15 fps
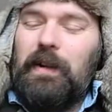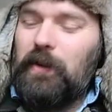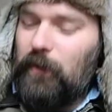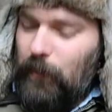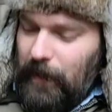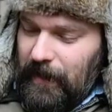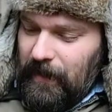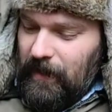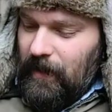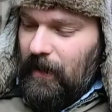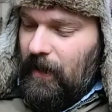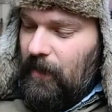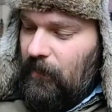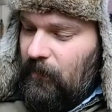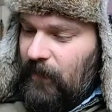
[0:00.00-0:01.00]
Twitter,
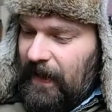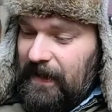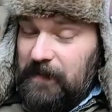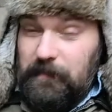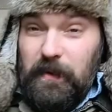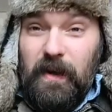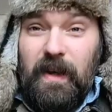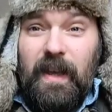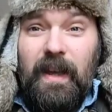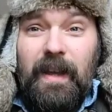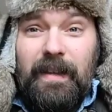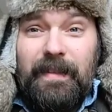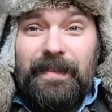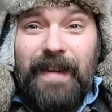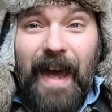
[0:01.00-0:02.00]
Facebook,
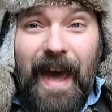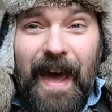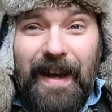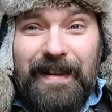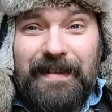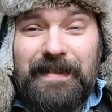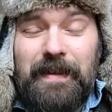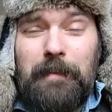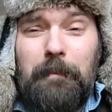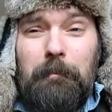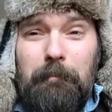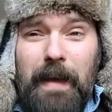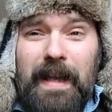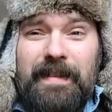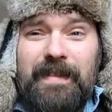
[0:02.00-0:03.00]
text
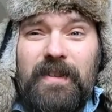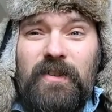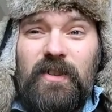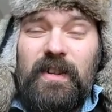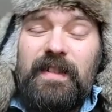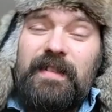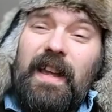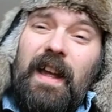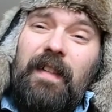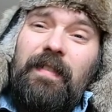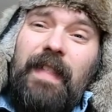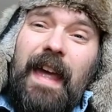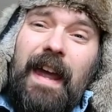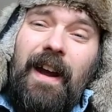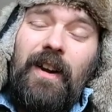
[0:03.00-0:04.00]
messages.
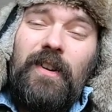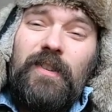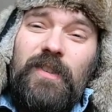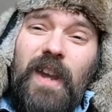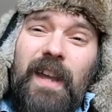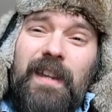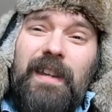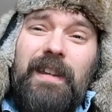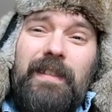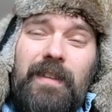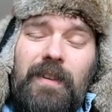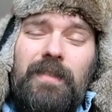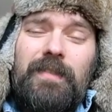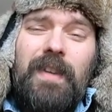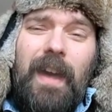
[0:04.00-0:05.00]
They are checking their
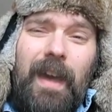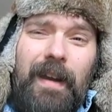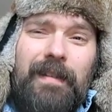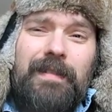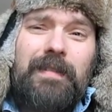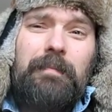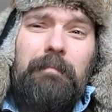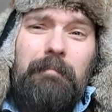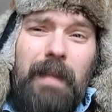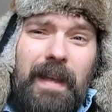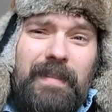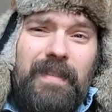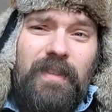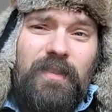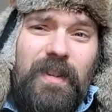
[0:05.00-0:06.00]
text
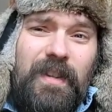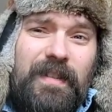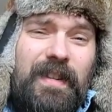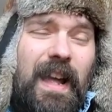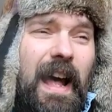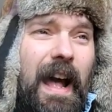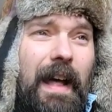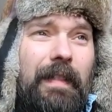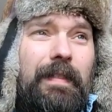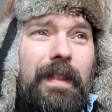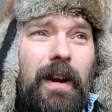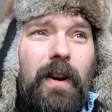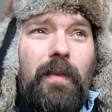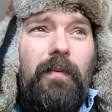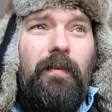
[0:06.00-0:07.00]
messages on
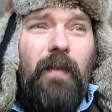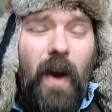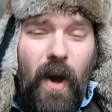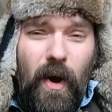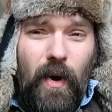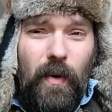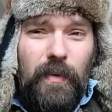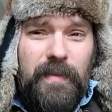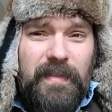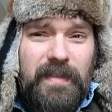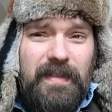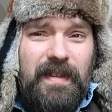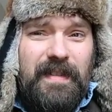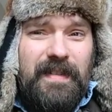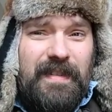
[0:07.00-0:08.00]
their phones
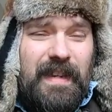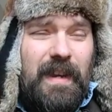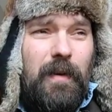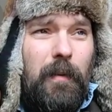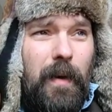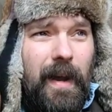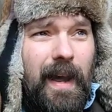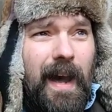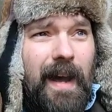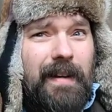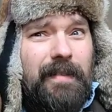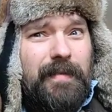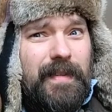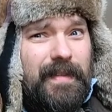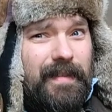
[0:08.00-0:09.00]
to see what kind of
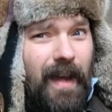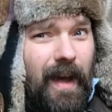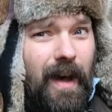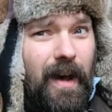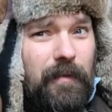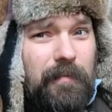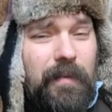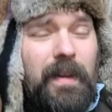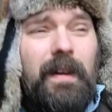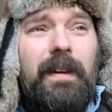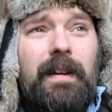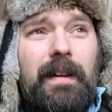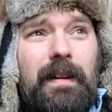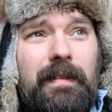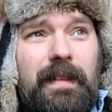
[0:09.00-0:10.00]
stuff
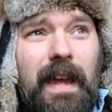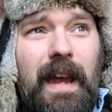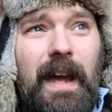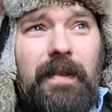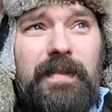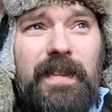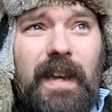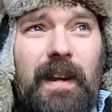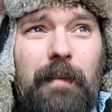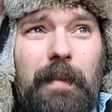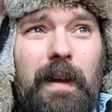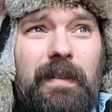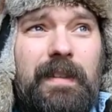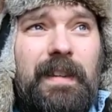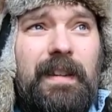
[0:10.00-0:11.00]
they have said
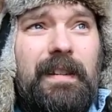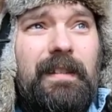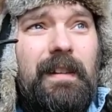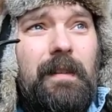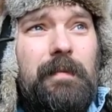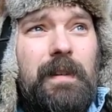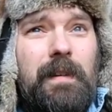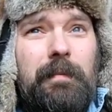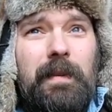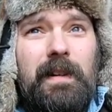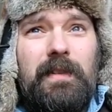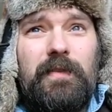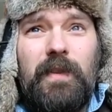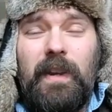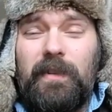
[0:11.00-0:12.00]
about the incoming
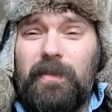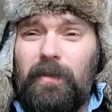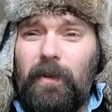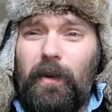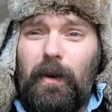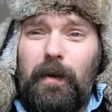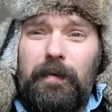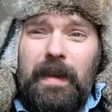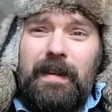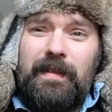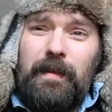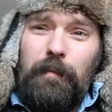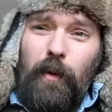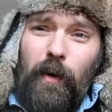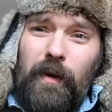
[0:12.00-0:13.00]
administration or if they
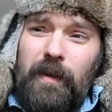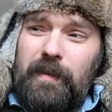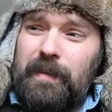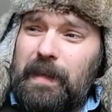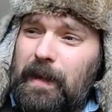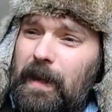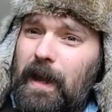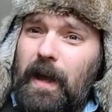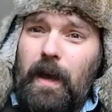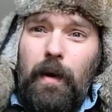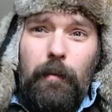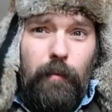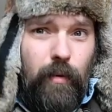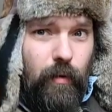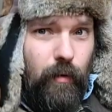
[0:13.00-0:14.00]
supported the
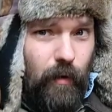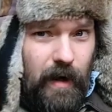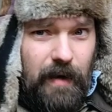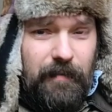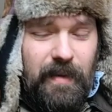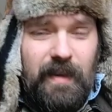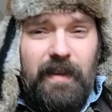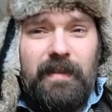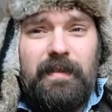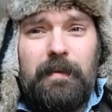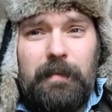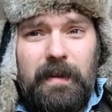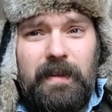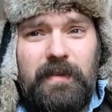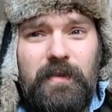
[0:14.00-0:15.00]
previous
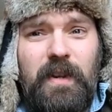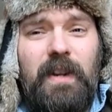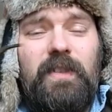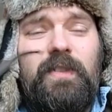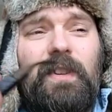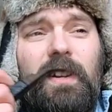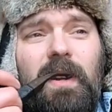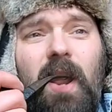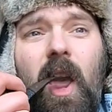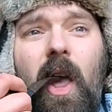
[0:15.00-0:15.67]
administration.